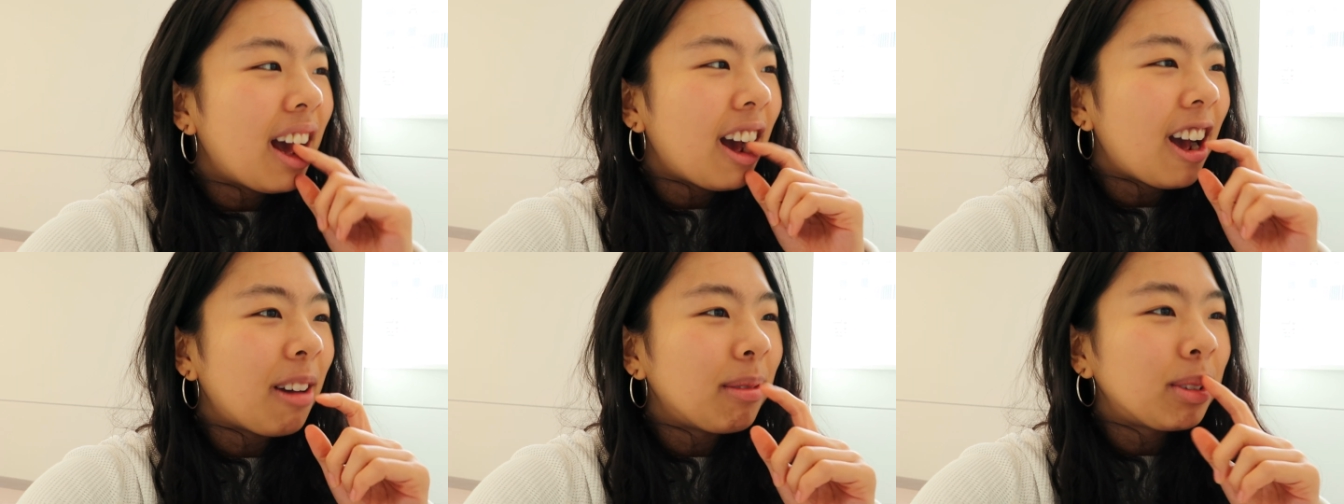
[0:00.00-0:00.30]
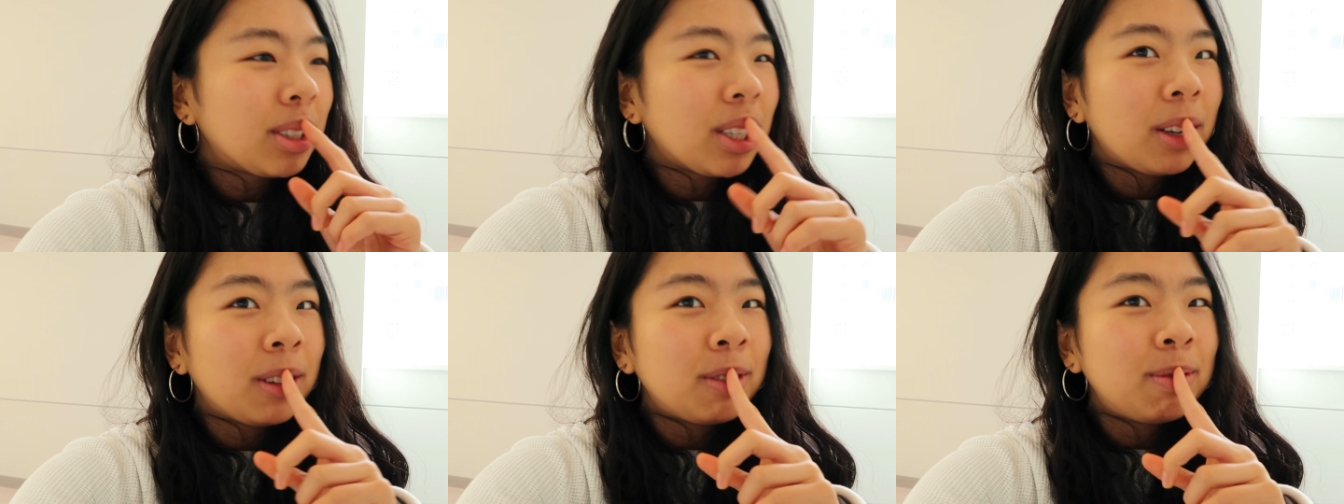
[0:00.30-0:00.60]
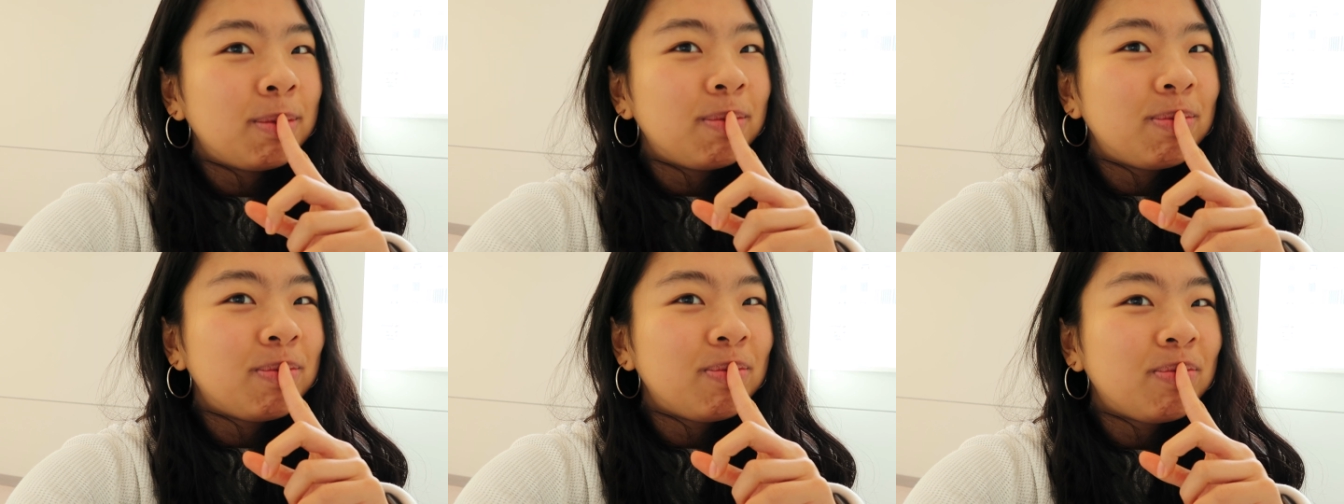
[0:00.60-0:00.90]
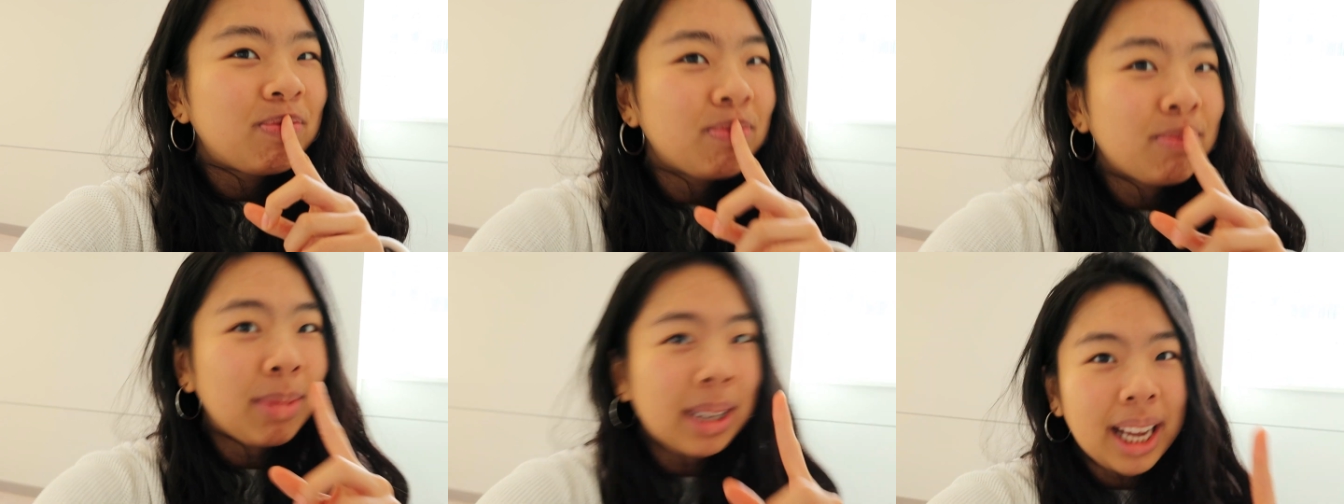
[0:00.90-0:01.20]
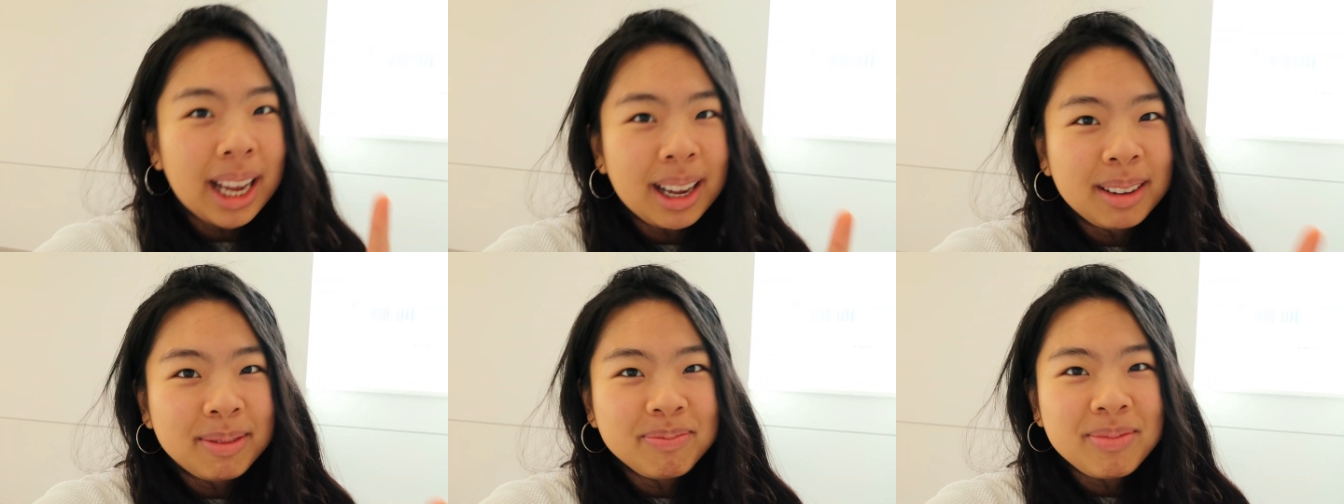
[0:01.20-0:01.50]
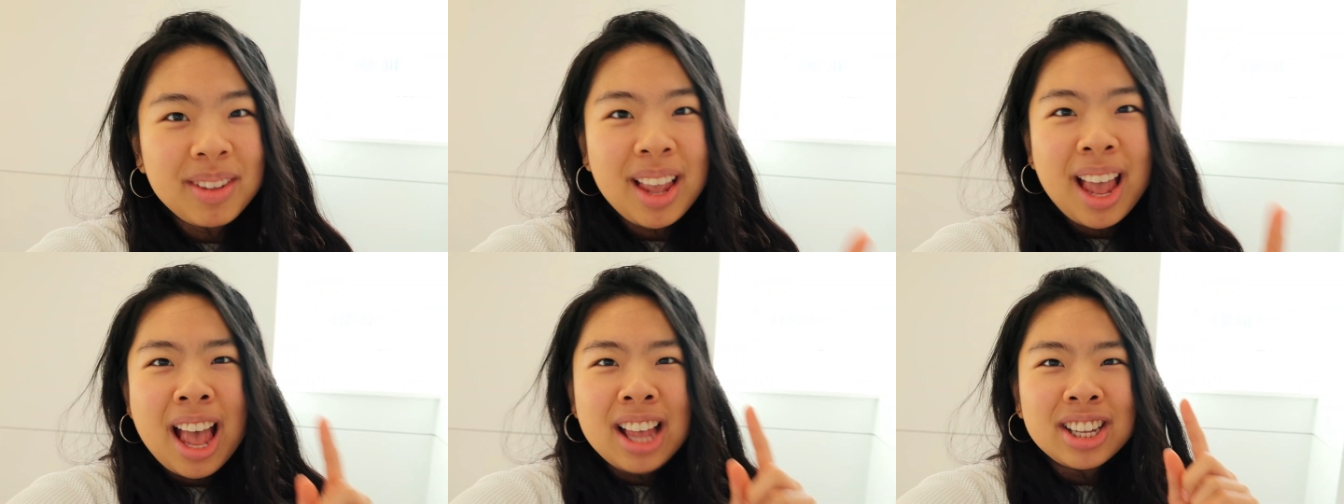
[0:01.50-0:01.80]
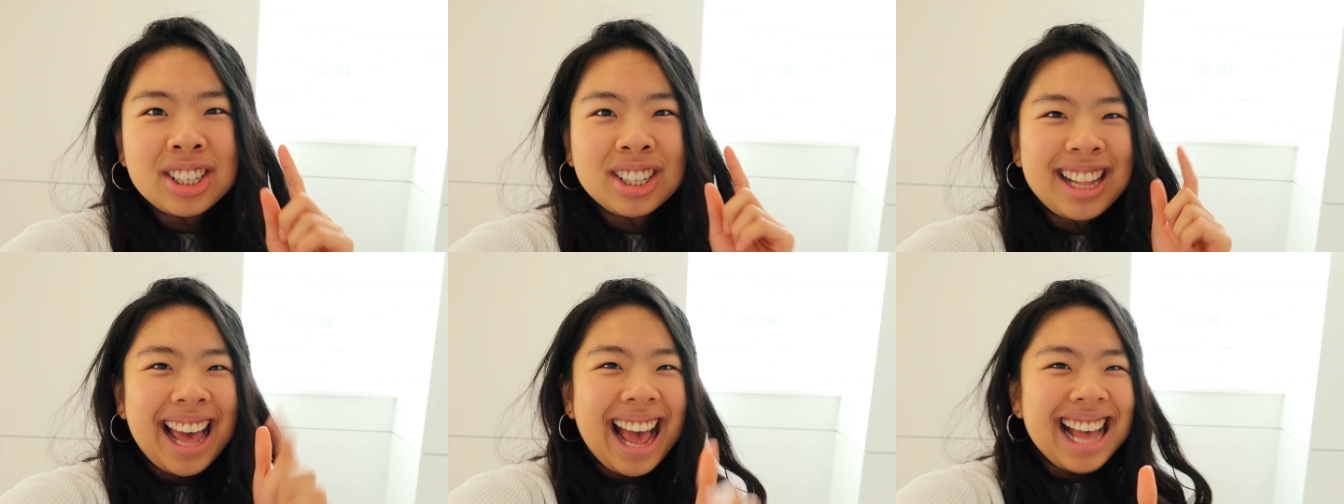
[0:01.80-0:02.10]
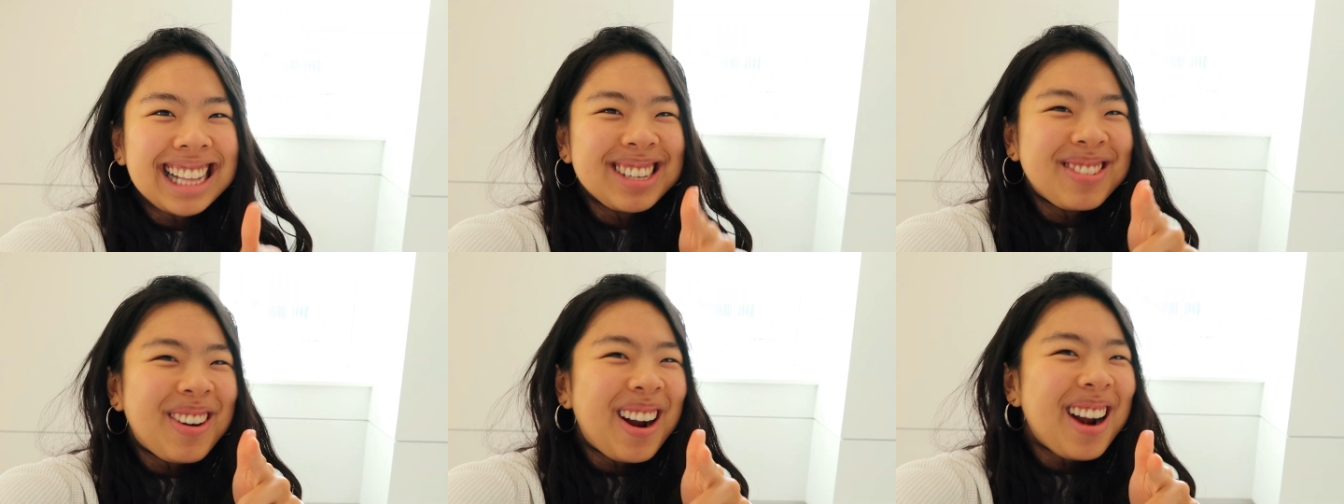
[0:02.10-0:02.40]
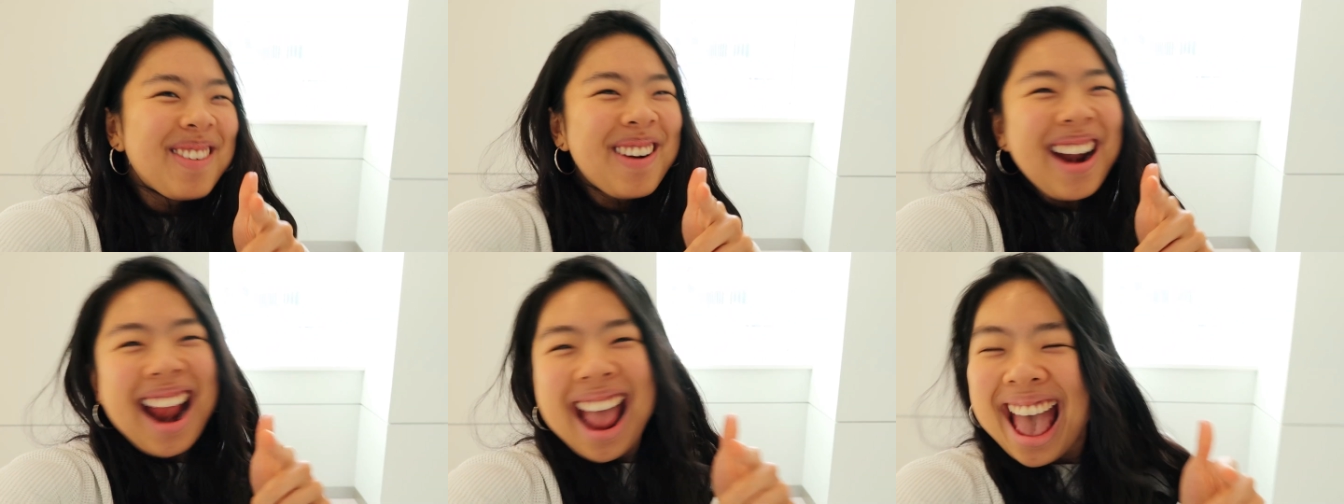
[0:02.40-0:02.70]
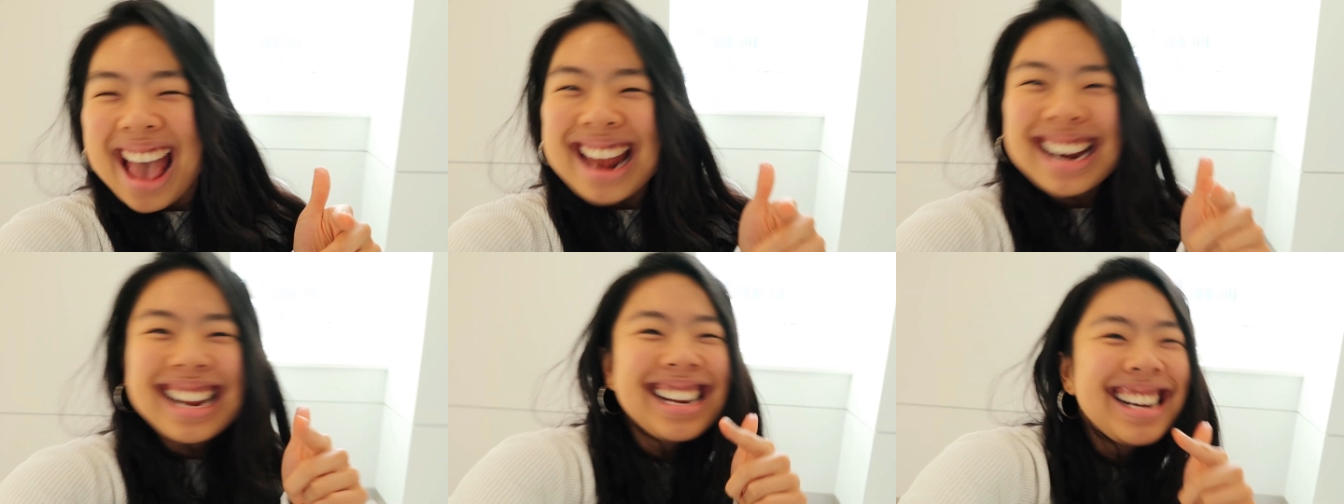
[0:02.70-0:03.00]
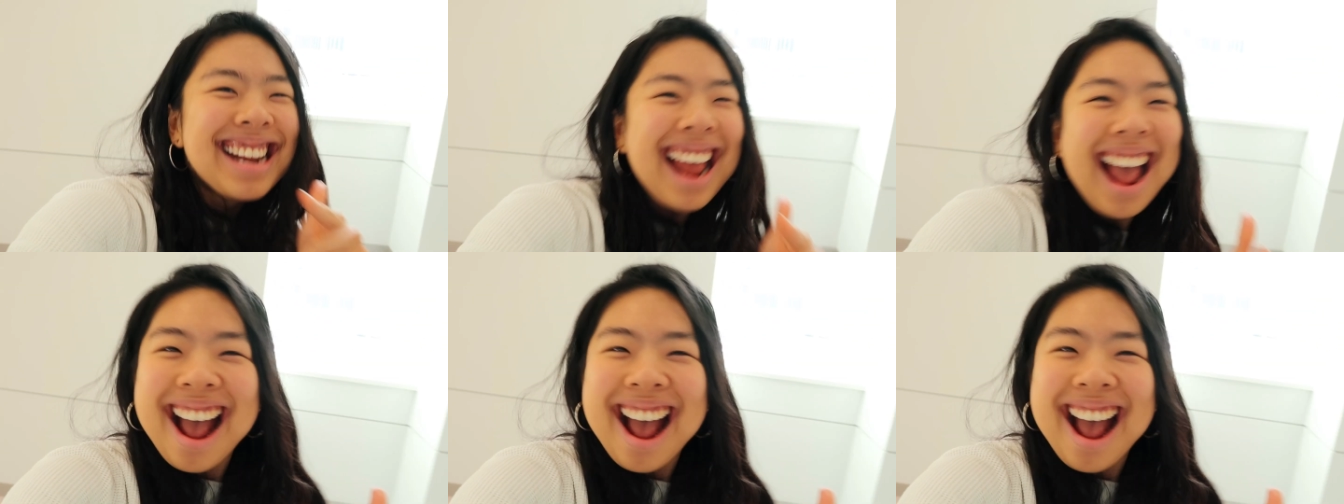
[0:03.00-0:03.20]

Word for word: But yeah. So that's where we're heading